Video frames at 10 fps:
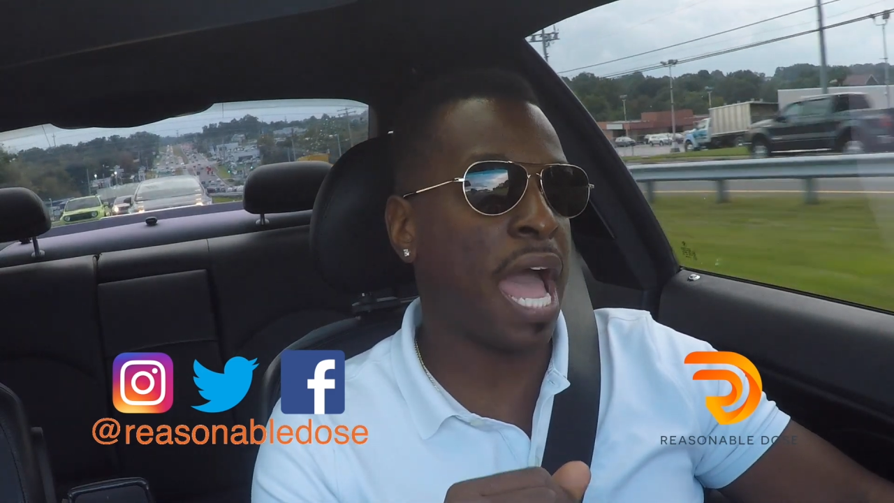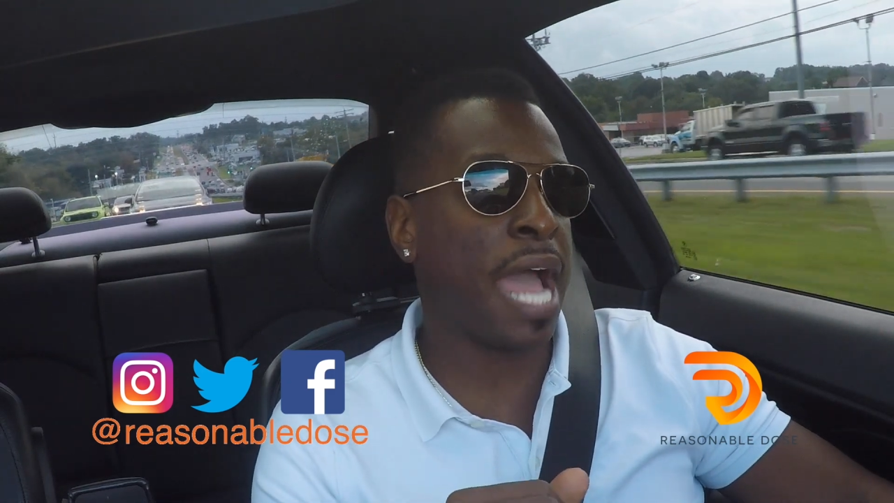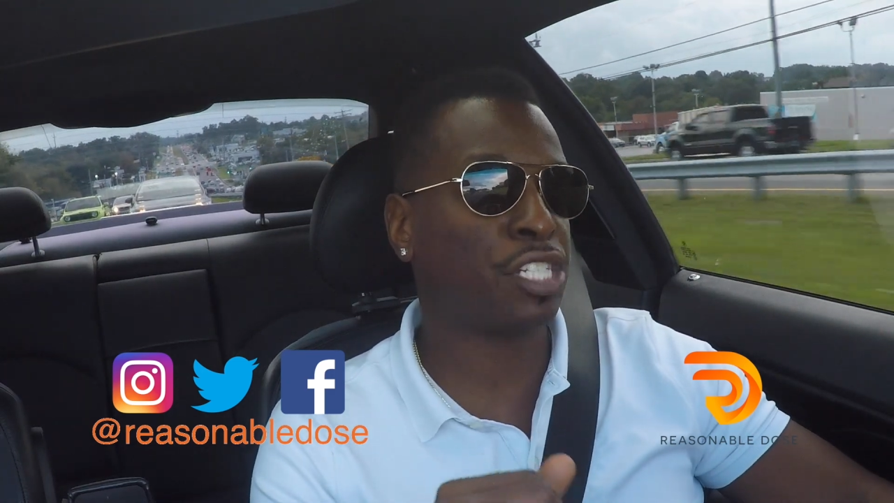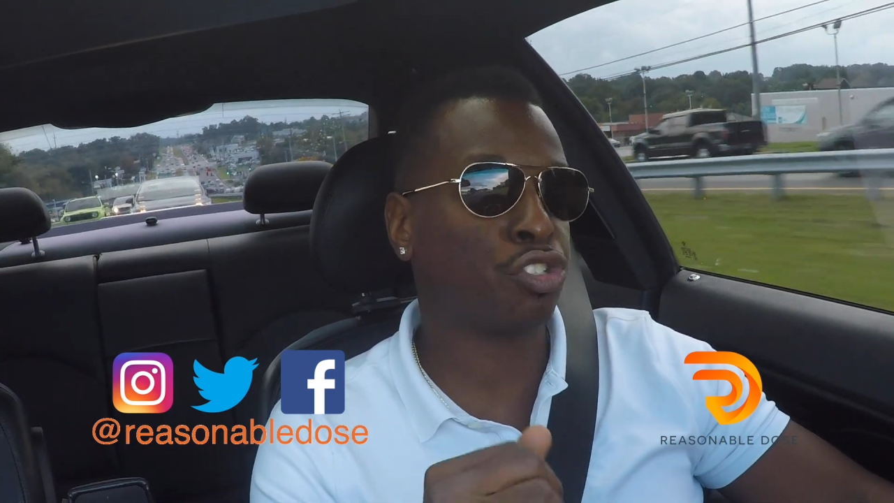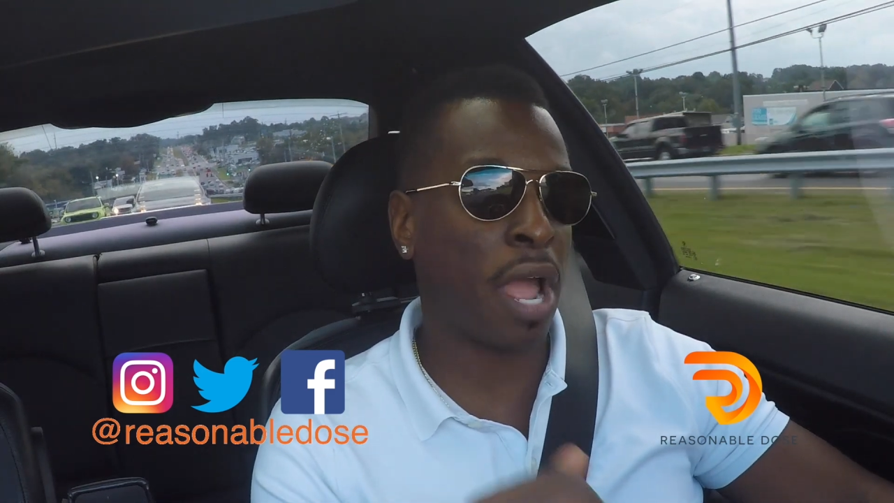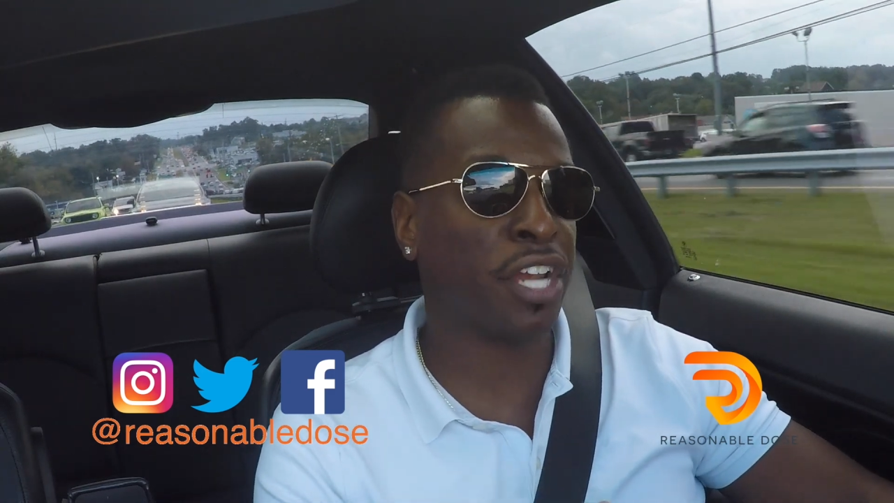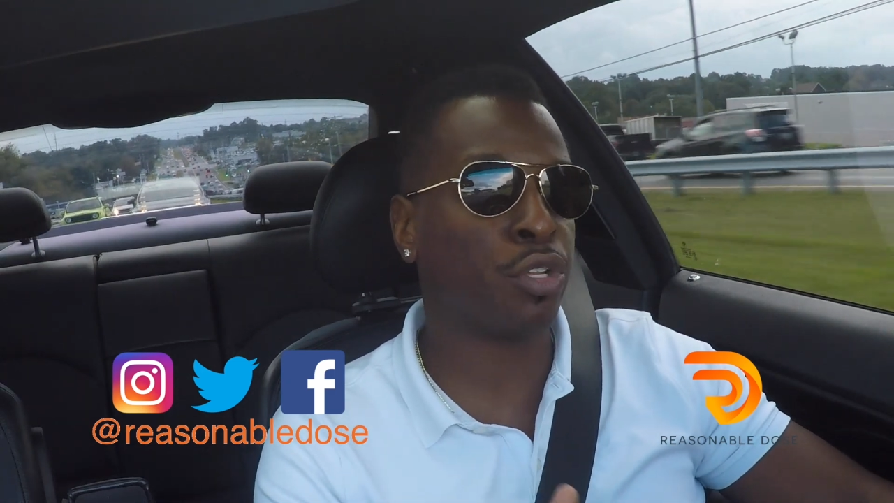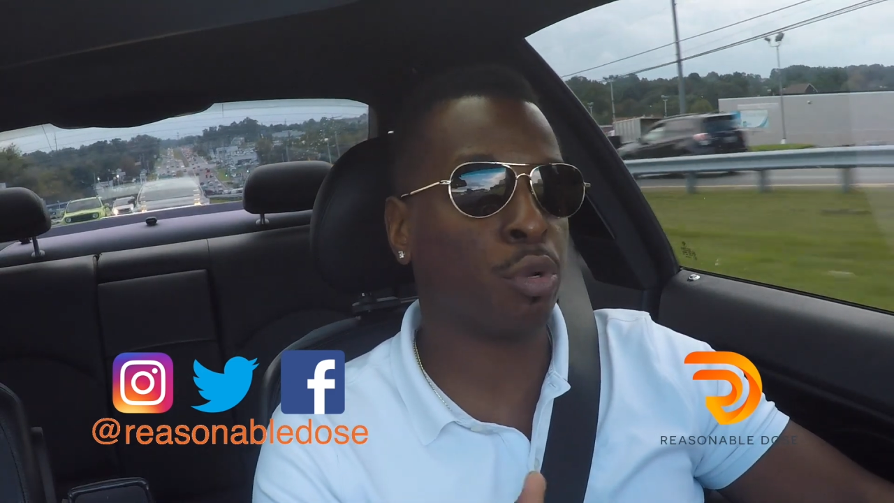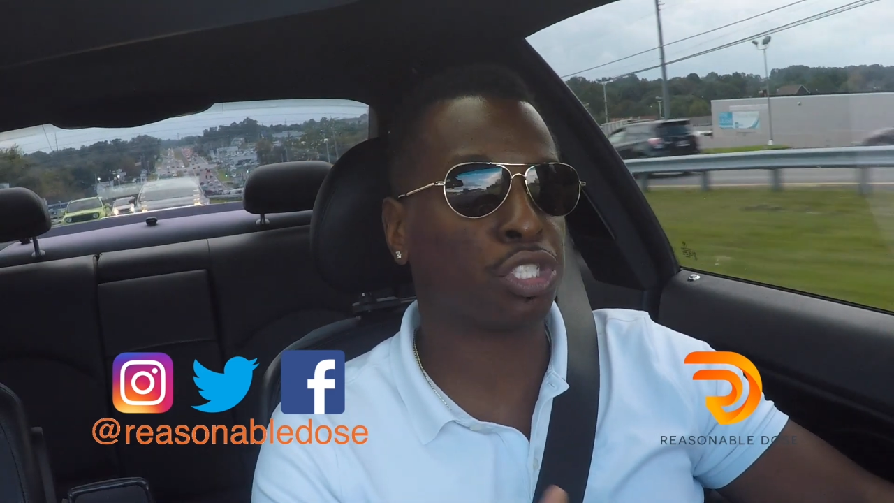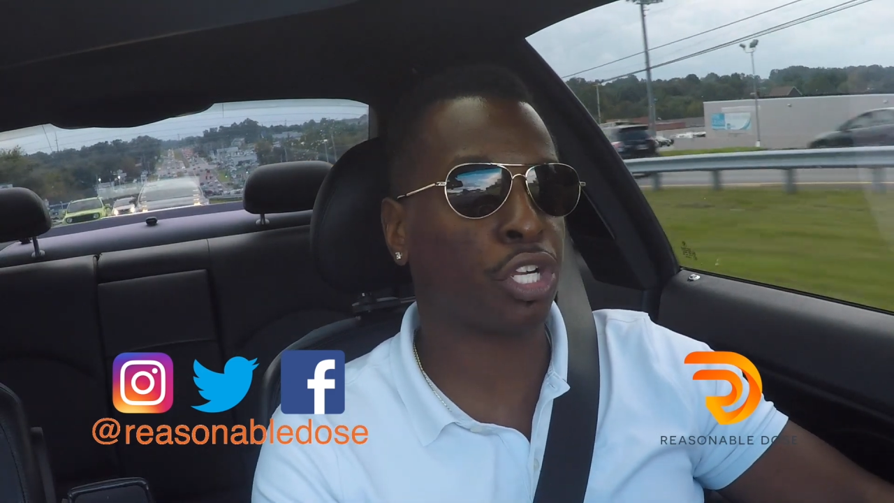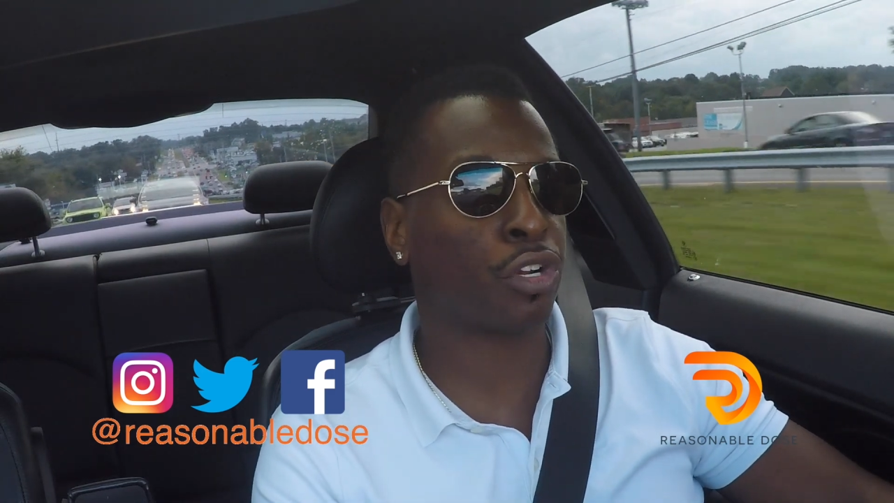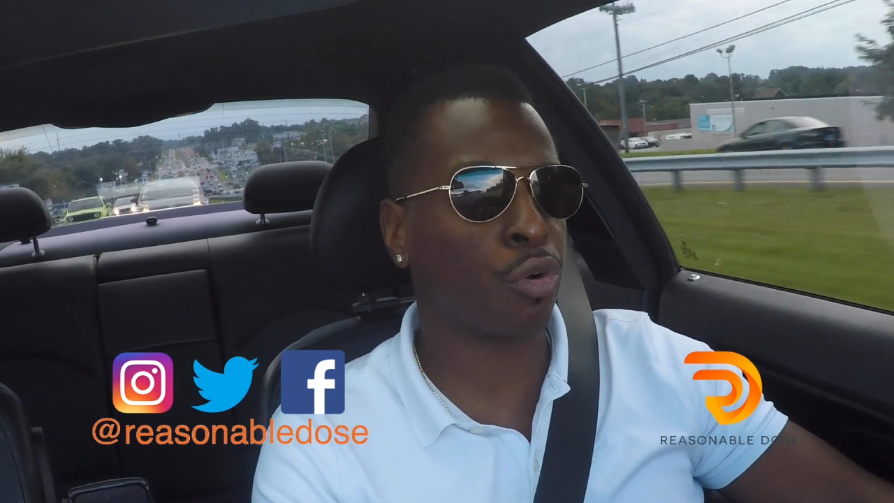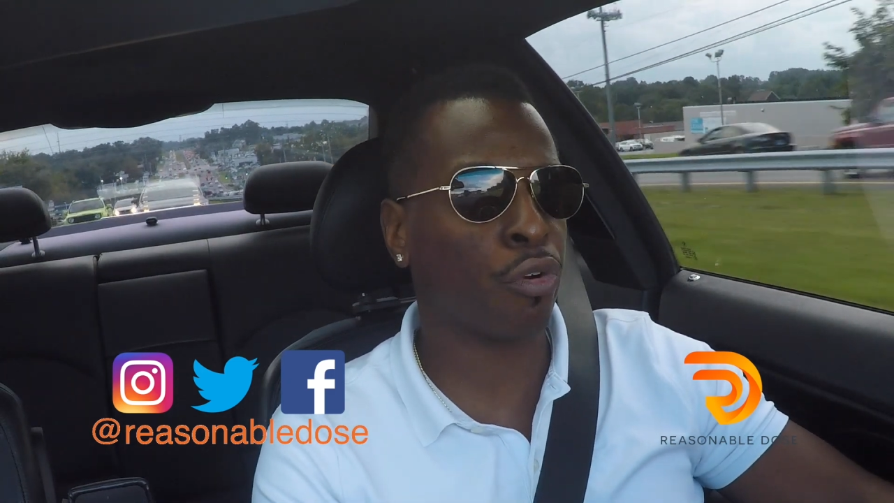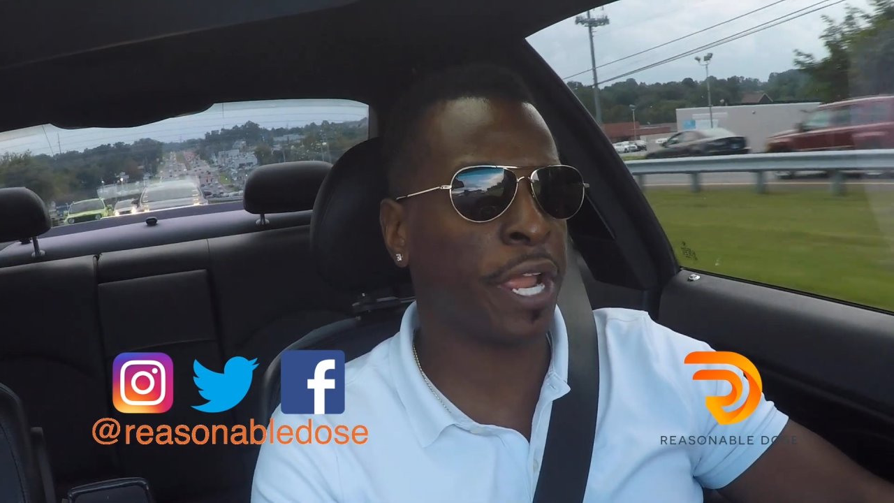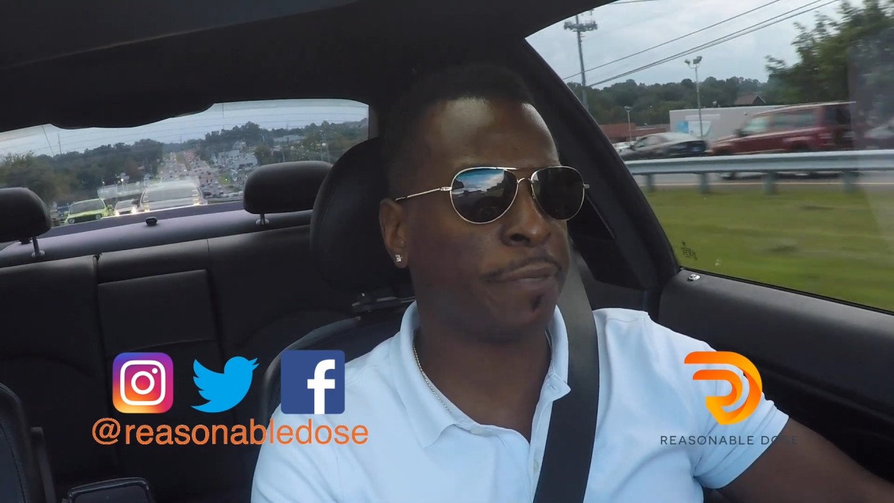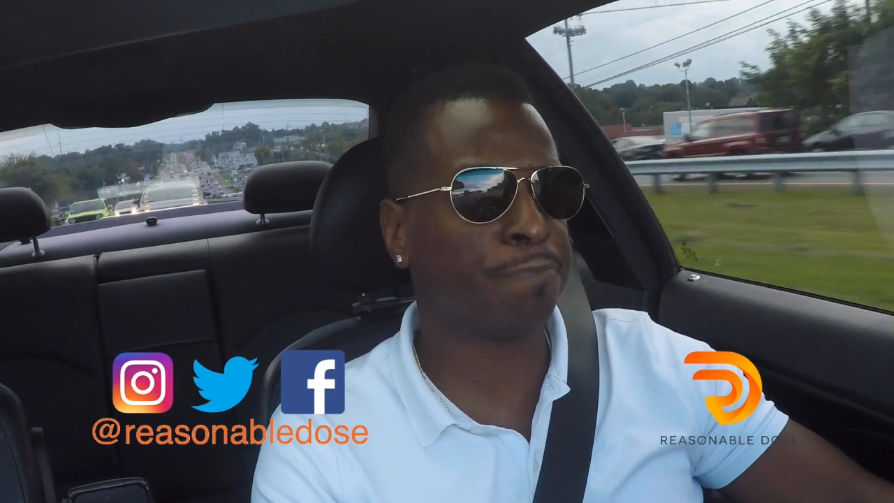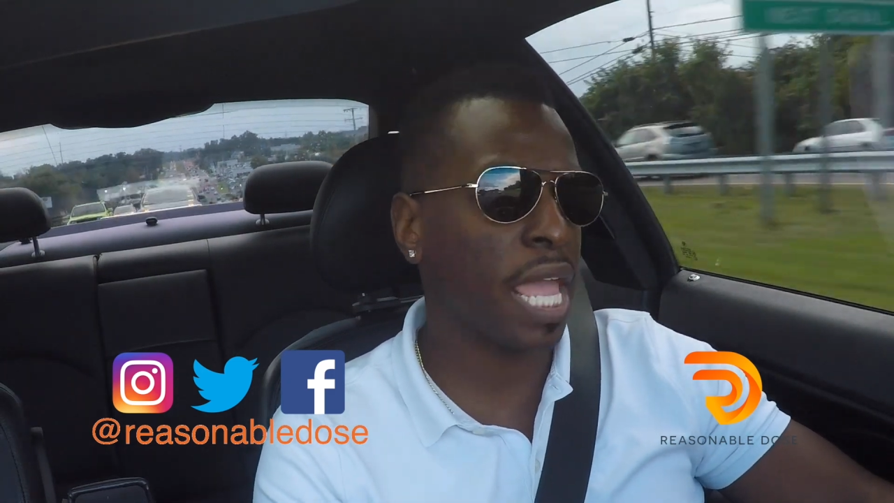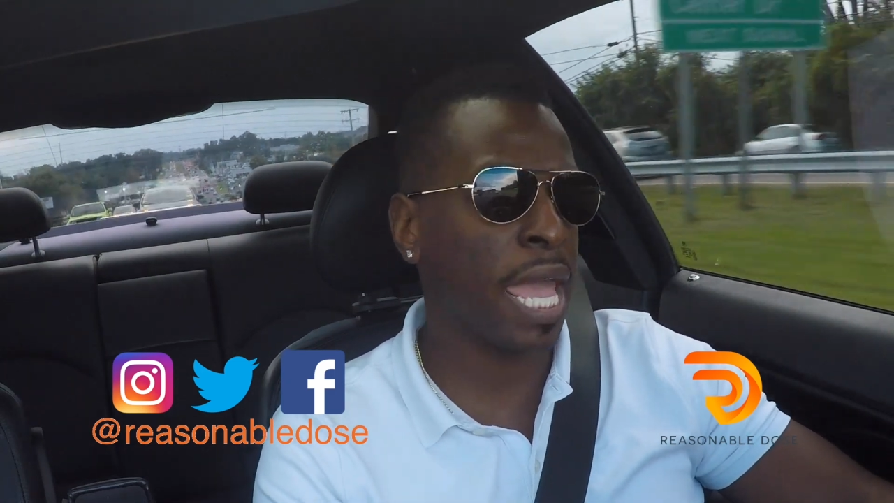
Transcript: I try to do no sugar, no grain.